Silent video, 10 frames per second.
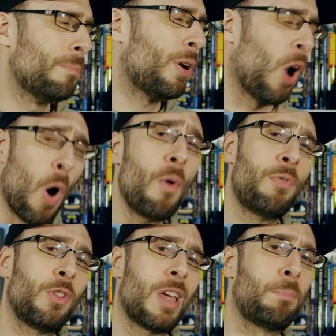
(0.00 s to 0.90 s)
But
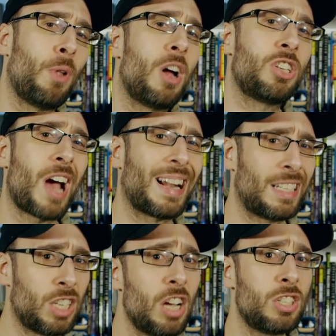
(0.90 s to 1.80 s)
hopefully
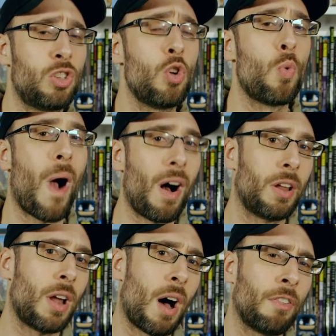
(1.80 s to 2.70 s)
Bloodshot does do well
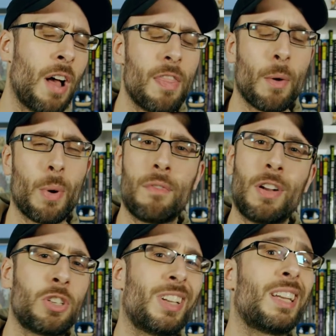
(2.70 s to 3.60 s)
enough that we
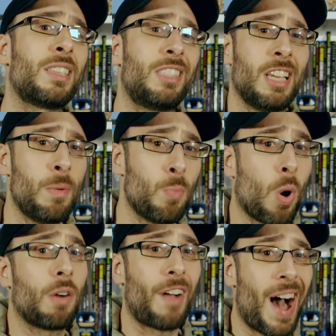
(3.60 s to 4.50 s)
eventually get to see
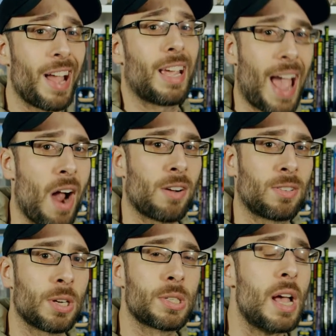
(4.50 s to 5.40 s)
more Valiant
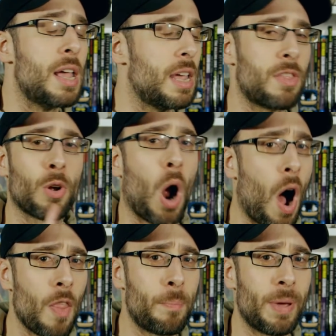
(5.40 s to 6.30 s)
characters either
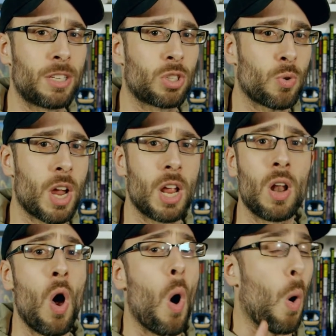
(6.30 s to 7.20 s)
on the big screen
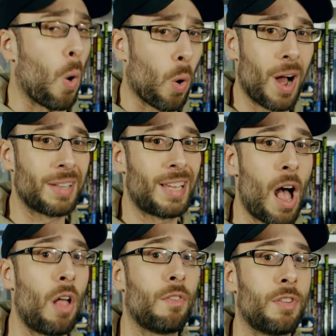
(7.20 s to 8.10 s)
or on
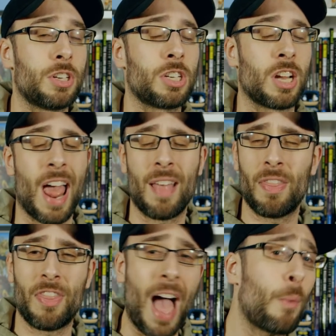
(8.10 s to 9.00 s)
television,
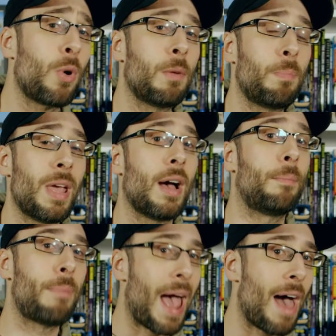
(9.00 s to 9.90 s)
and that wouldn't be a
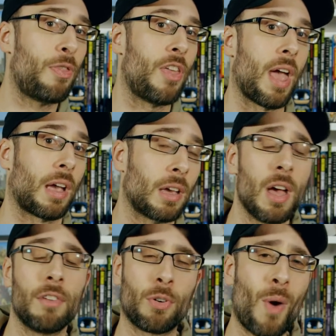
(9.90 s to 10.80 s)
bad thing.
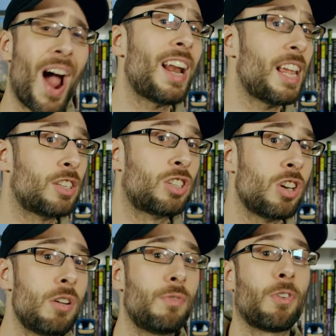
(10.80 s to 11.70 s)
Variety is
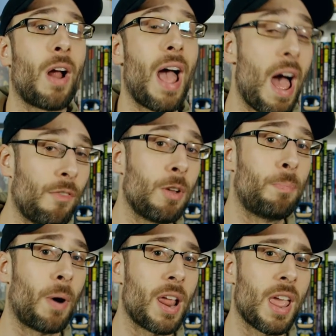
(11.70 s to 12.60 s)
good for
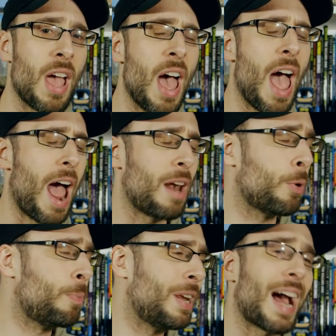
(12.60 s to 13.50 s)
everybody, and it
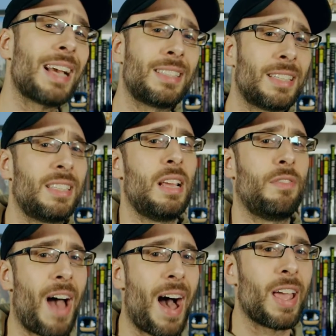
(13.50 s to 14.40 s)
would be nice to see
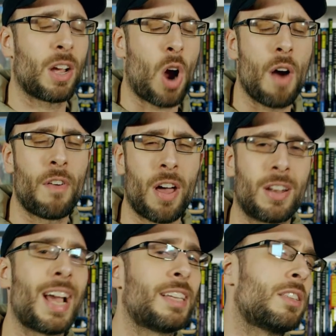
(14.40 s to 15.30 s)
Valiant carve out a
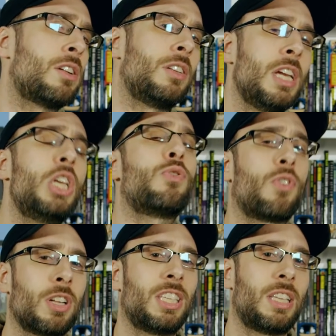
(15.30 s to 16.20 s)
nice little niche
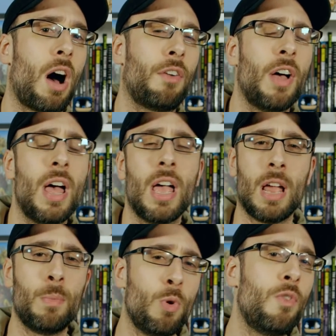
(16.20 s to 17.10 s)
for itself
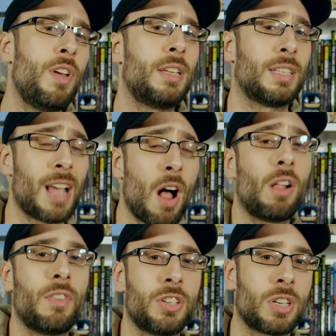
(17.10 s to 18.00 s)
in movies and
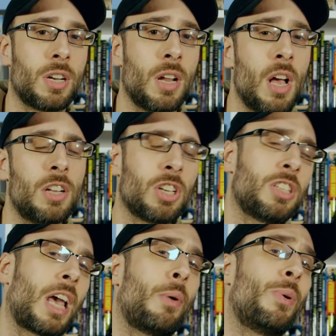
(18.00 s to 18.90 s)
television,
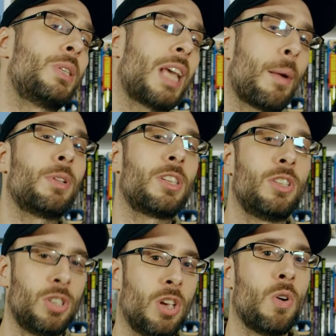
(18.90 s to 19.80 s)
just like it was able to
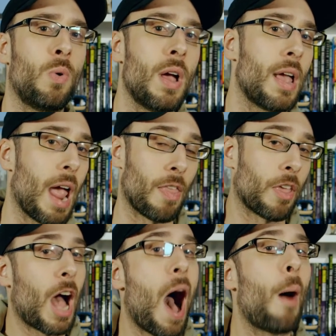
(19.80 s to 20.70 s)
do in
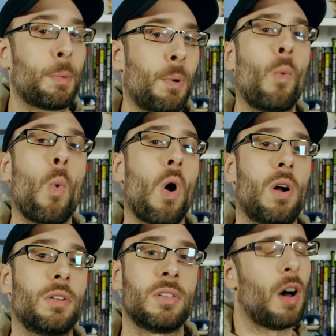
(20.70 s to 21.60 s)
the comic book
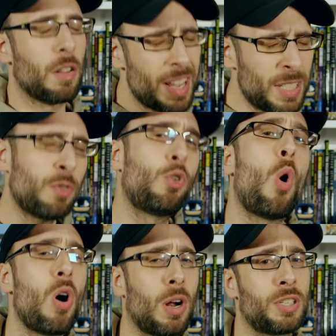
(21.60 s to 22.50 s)
world. Unless, of
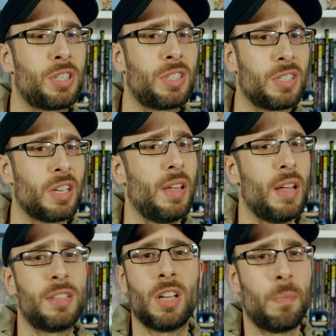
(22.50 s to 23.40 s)
course,
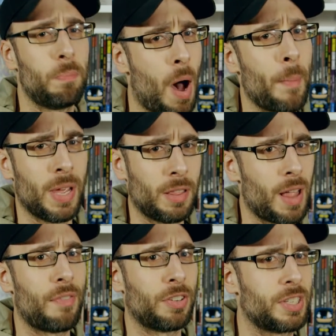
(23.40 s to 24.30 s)
it's a mummy
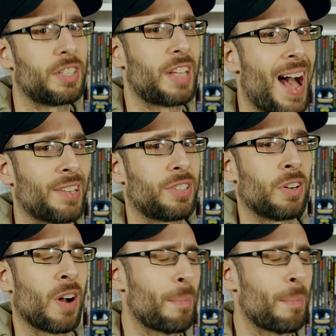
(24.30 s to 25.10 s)
level disaster.